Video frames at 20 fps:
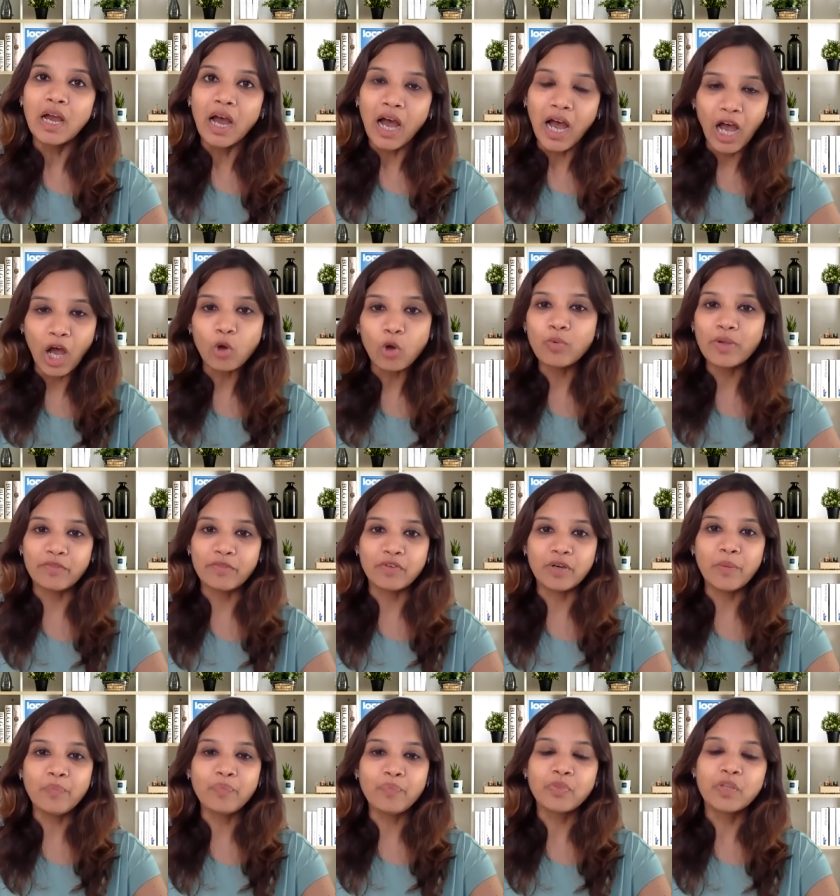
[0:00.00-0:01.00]

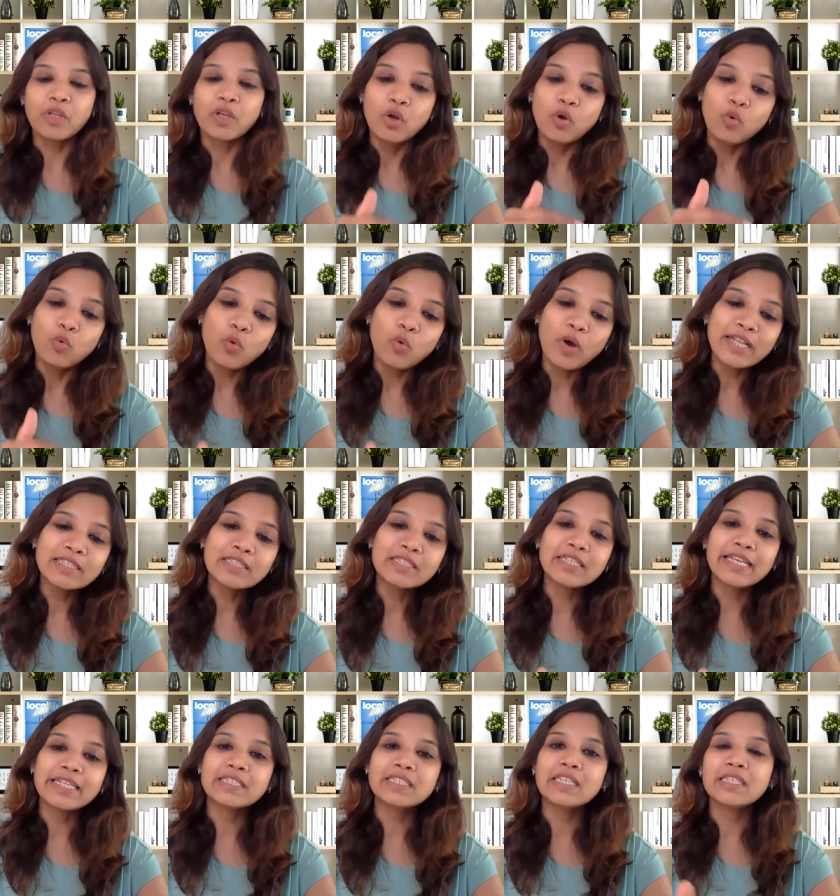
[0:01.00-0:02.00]
However, once,
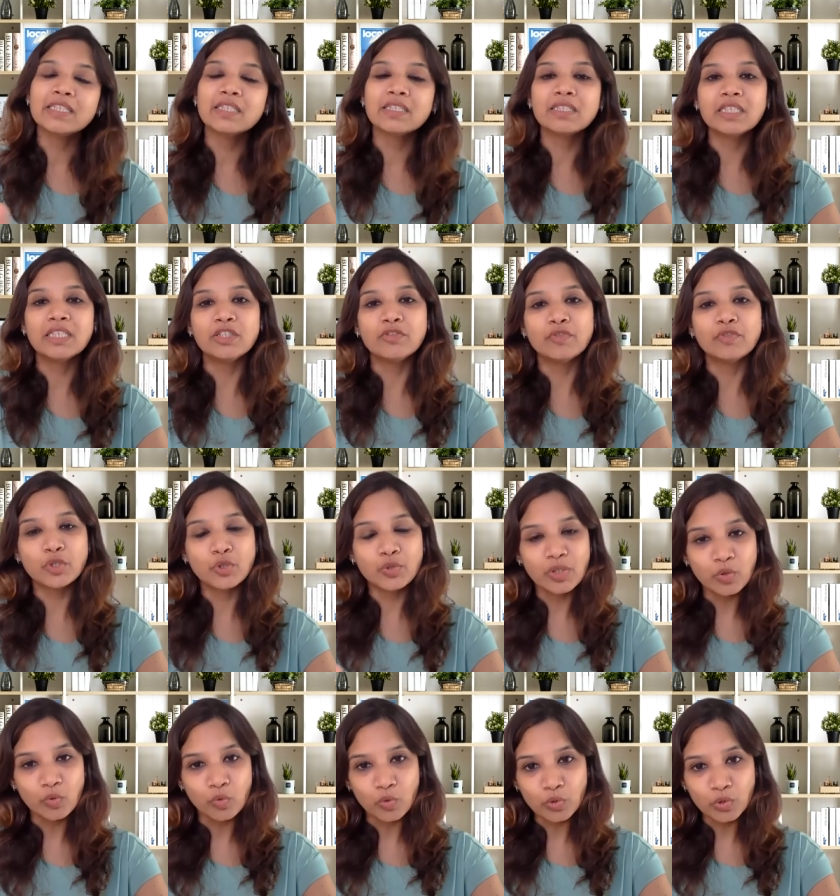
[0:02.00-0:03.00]
let's say, this
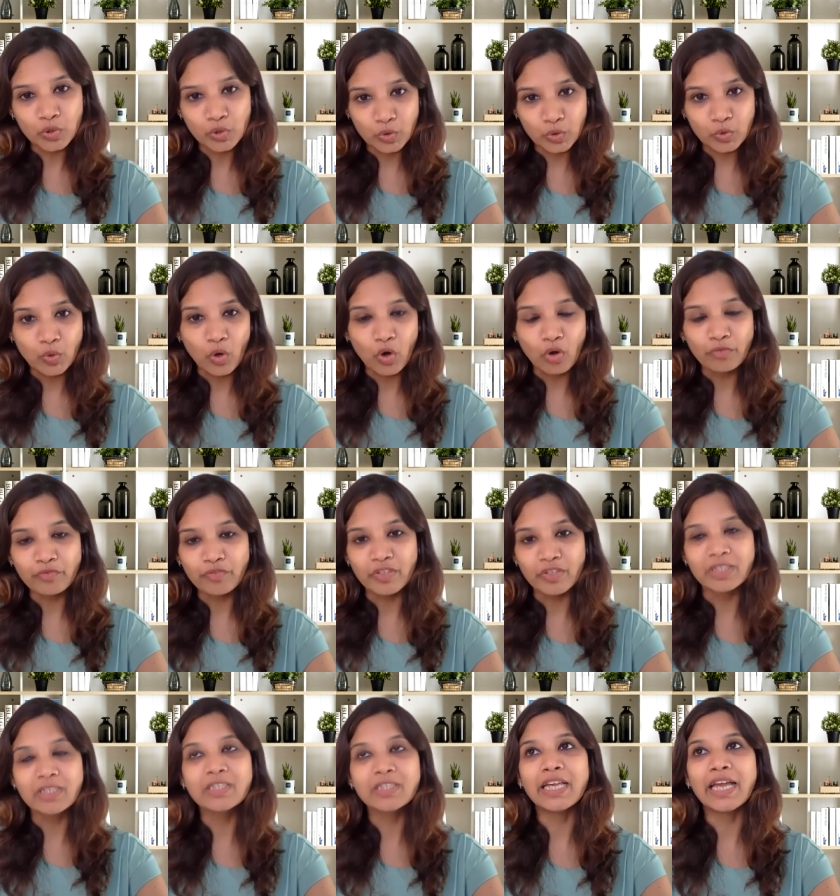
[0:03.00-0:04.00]
individual goes to
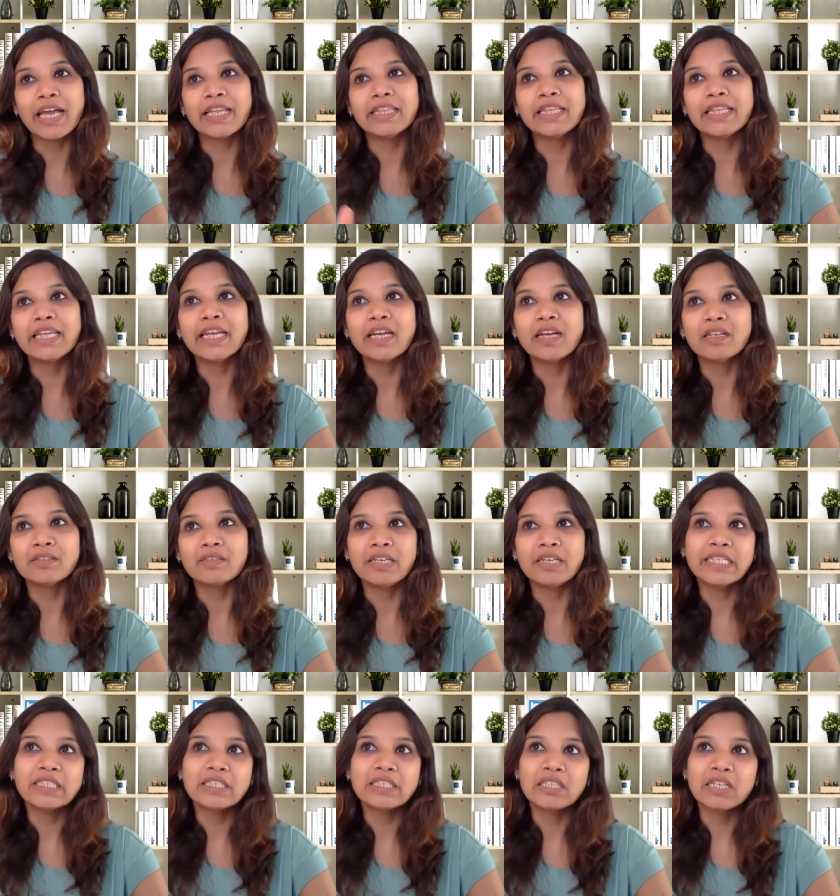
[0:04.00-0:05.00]
office and they,
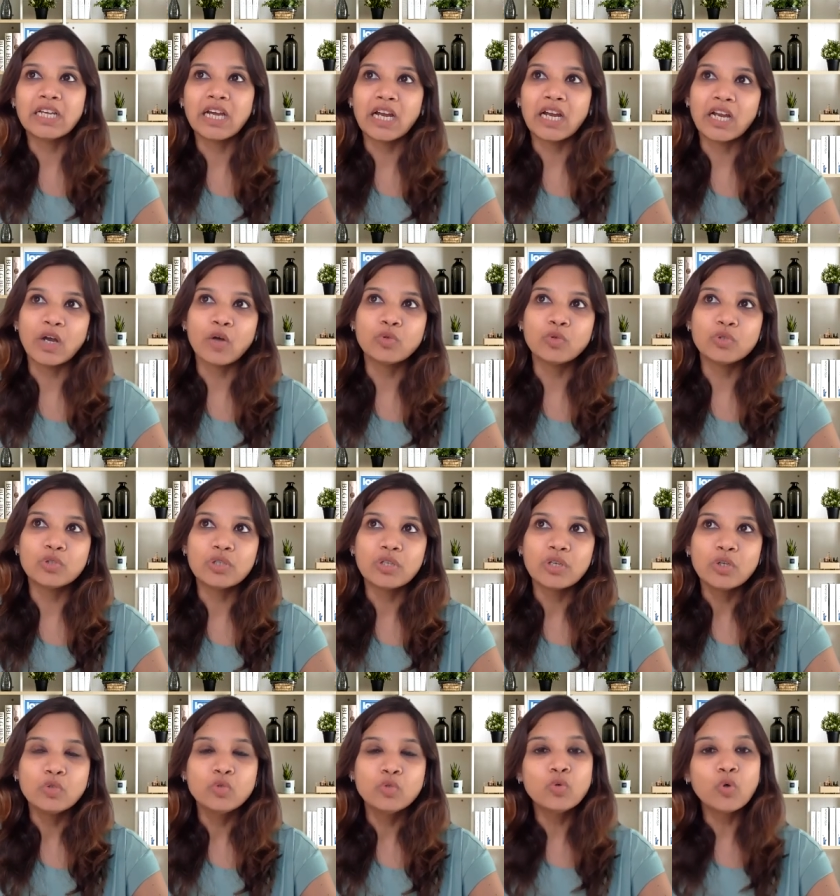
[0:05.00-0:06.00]
let's say around
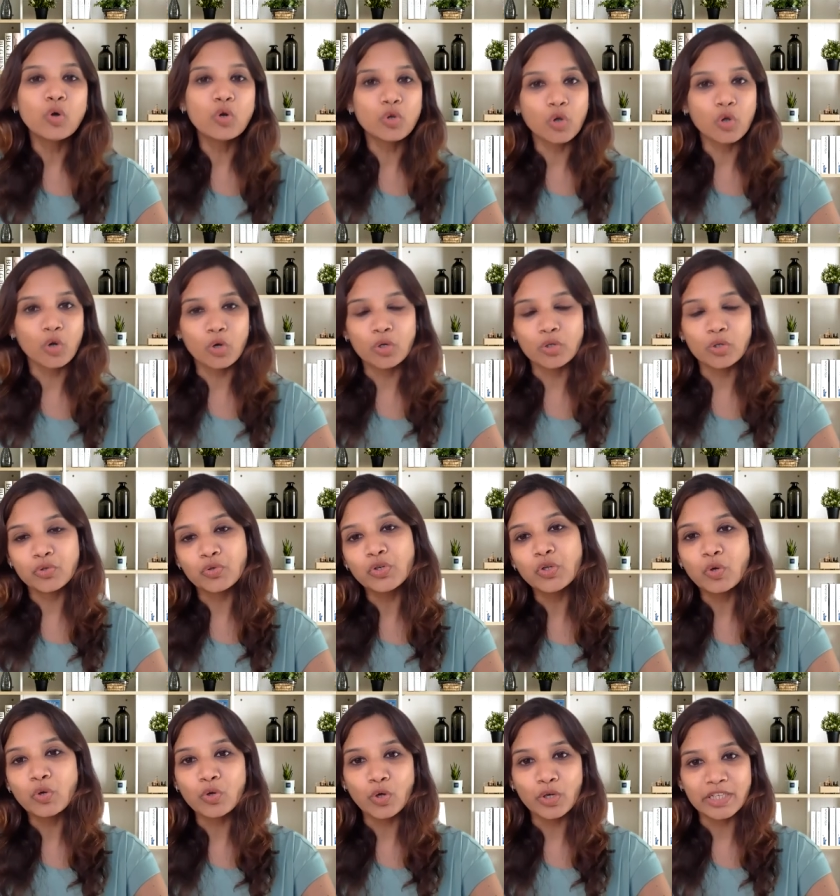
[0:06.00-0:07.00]
2 o'clock or 3
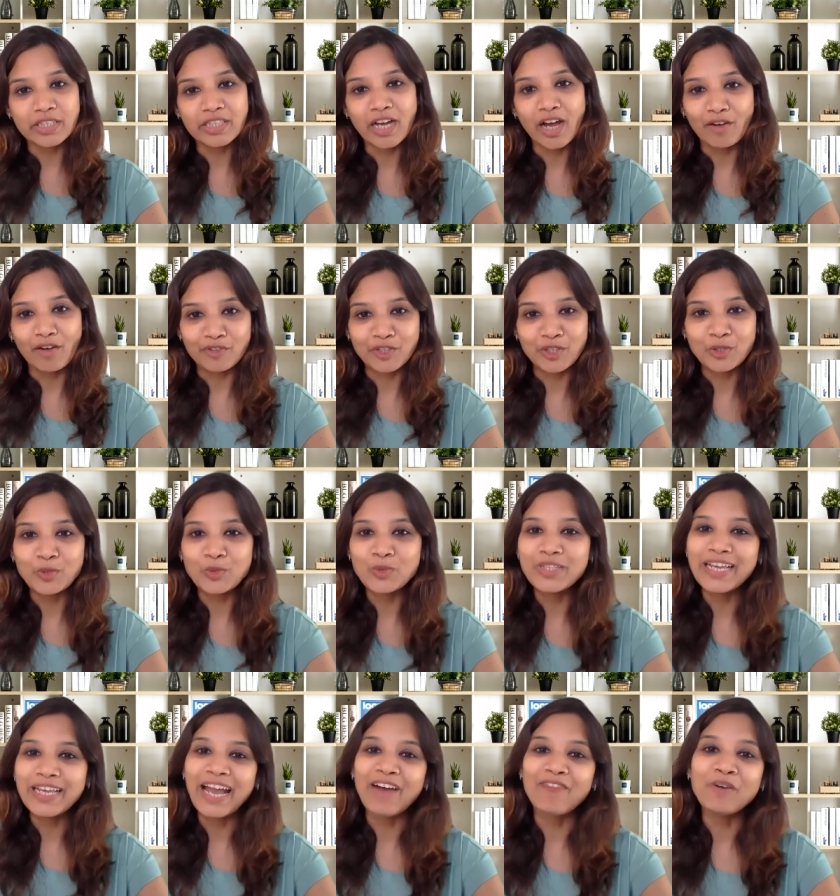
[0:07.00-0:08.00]
o'clock in the afternoon,
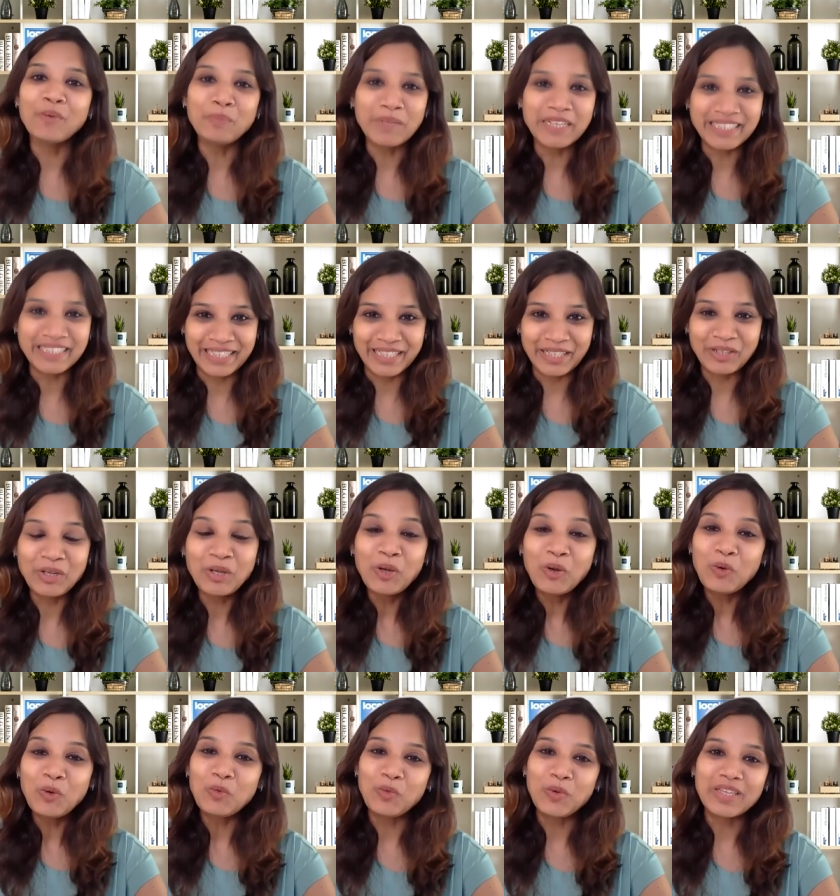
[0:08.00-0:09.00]
they have a meeting
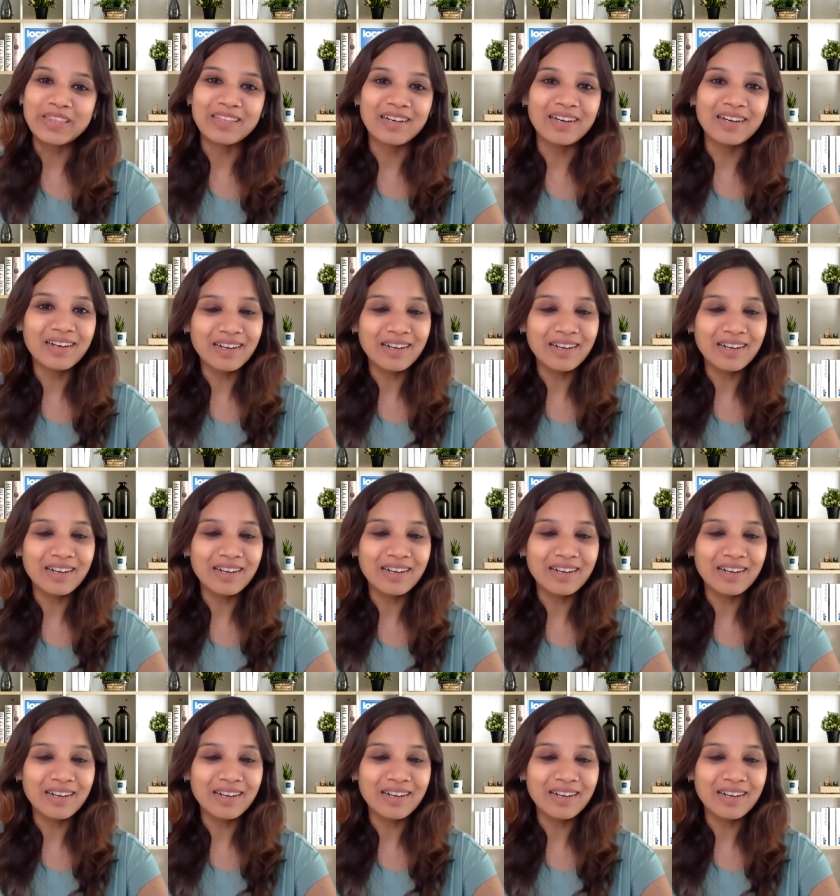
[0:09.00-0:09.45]
with a